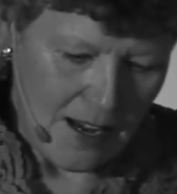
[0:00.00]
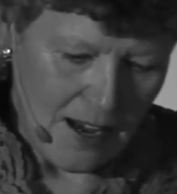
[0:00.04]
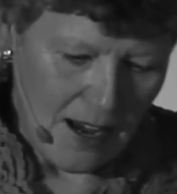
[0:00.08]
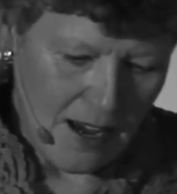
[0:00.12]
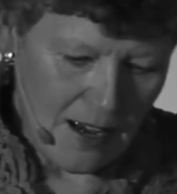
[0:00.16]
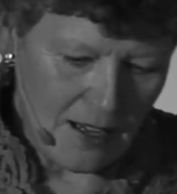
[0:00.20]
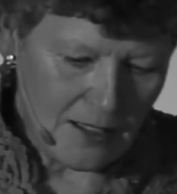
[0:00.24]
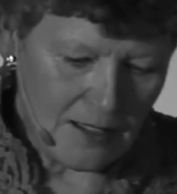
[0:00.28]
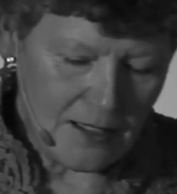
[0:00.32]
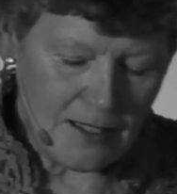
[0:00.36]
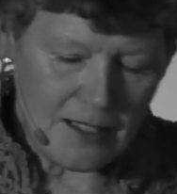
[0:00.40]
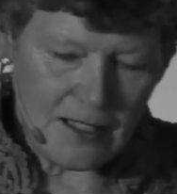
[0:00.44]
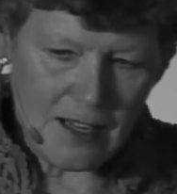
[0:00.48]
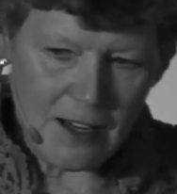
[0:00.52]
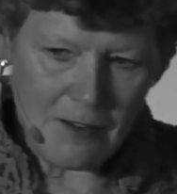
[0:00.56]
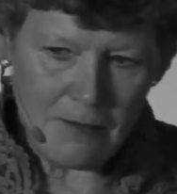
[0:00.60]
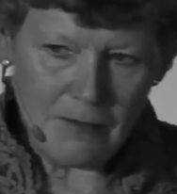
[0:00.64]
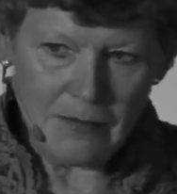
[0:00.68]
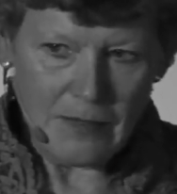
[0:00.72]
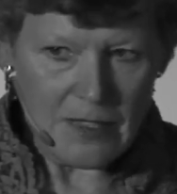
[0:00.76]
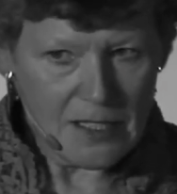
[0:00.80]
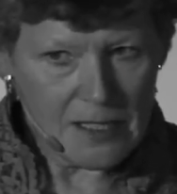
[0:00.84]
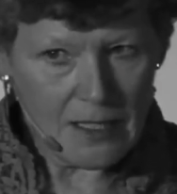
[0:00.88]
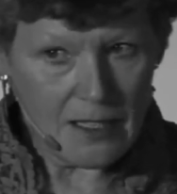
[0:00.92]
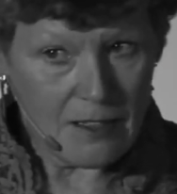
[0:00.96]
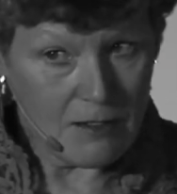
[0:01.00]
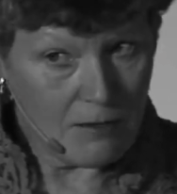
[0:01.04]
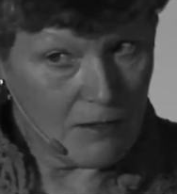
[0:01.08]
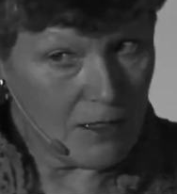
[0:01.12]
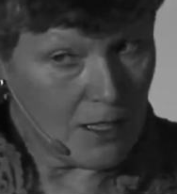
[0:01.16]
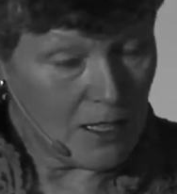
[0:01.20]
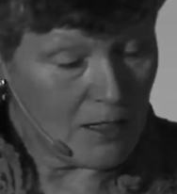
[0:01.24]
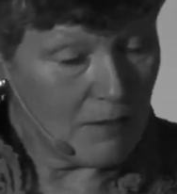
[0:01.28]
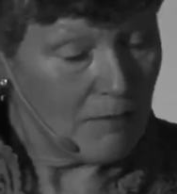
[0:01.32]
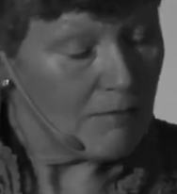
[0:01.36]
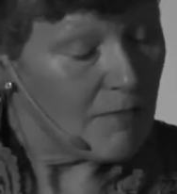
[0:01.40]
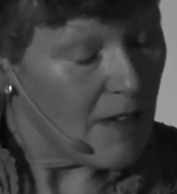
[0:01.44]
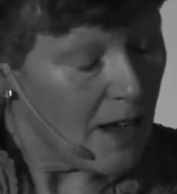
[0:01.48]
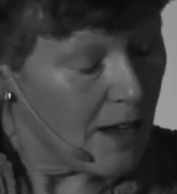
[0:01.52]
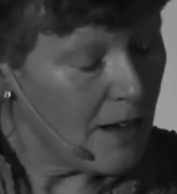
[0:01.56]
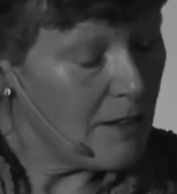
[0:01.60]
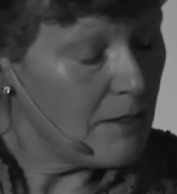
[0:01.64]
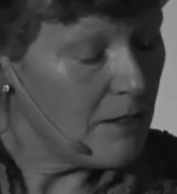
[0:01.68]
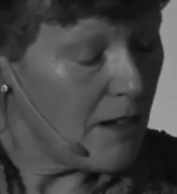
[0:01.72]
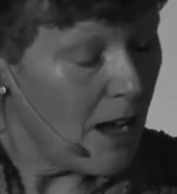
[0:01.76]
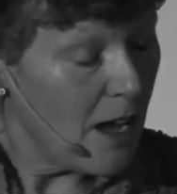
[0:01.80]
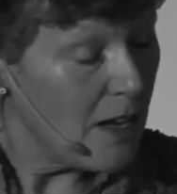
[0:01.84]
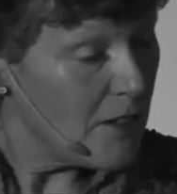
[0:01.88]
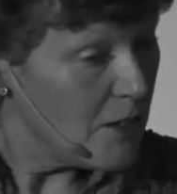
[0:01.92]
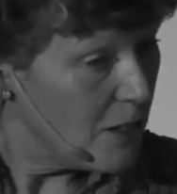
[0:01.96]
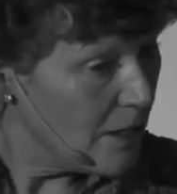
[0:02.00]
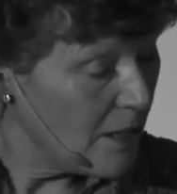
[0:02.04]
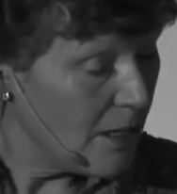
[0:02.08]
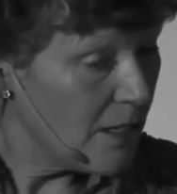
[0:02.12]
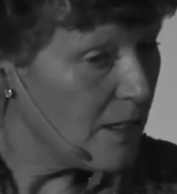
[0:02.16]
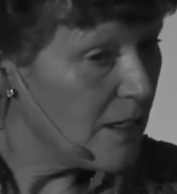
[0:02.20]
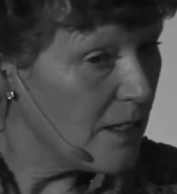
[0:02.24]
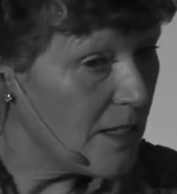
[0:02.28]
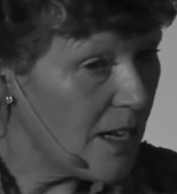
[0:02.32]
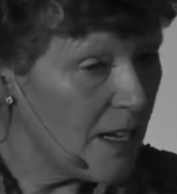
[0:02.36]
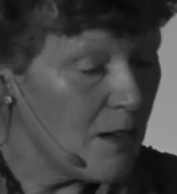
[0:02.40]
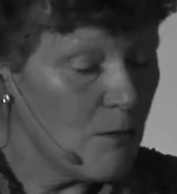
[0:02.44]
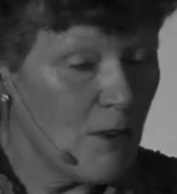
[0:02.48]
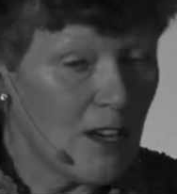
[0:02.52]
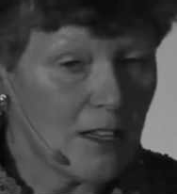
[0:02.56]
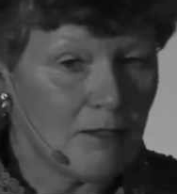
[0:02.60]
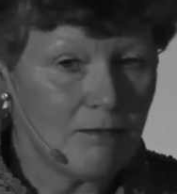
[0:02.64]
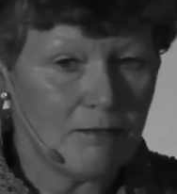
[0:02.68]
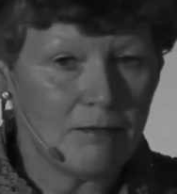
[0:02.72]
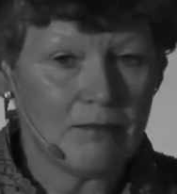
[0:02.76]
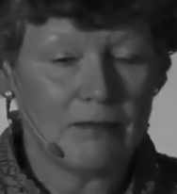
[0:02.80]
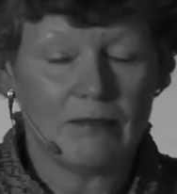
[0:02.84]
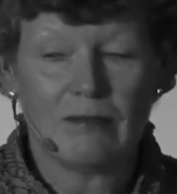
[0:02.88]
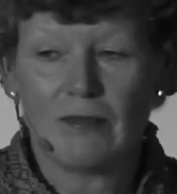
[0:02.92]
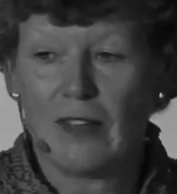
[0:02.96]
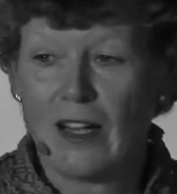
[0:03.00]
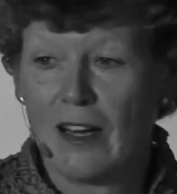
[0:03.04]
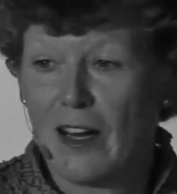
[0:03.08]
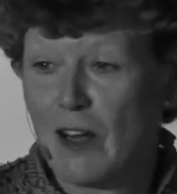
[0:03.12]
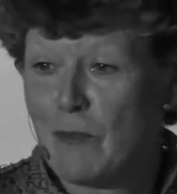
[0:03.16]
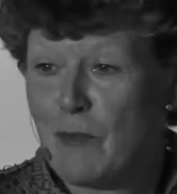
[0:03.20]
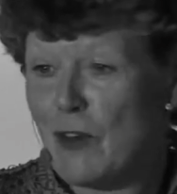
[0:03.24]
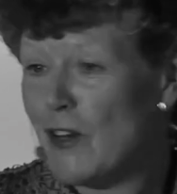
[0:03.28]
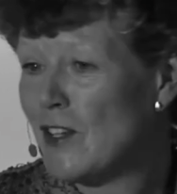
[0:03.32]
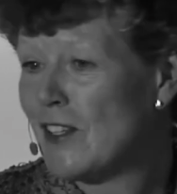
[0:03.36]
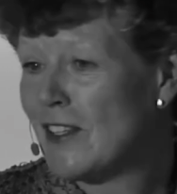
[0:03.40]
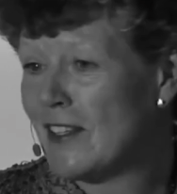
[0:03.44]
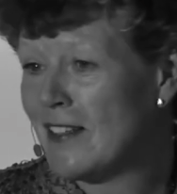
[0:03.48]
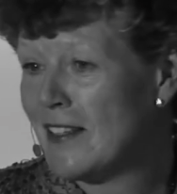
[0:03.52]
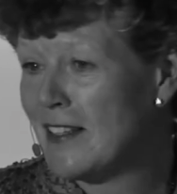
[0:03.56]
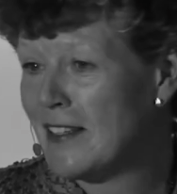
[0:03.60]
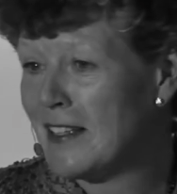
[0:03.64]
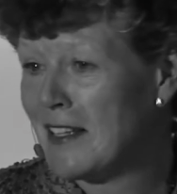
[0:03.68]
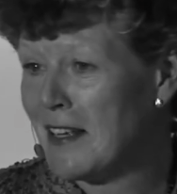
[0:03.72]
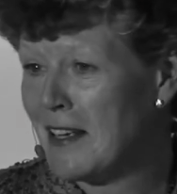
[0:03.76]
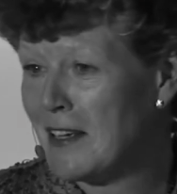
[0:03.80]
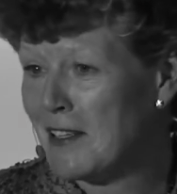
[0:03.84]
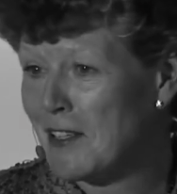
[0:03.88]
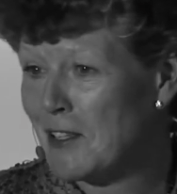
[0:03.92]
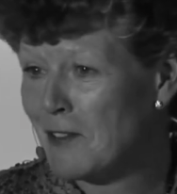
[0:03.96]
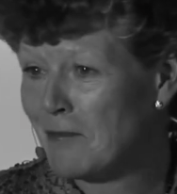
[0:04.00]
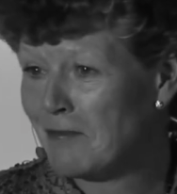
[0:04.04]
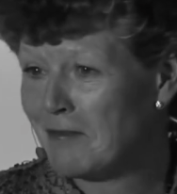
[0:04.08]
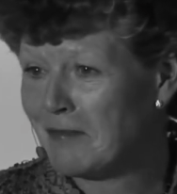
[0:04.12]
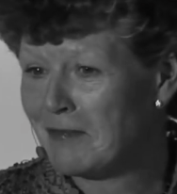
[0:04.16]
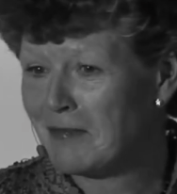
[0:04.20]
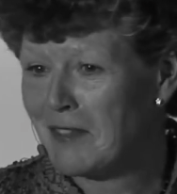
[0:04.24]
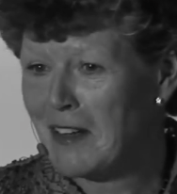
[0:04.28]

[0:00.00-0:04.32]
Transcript: and he said, you know, how do you think the day went? And I burst into tears.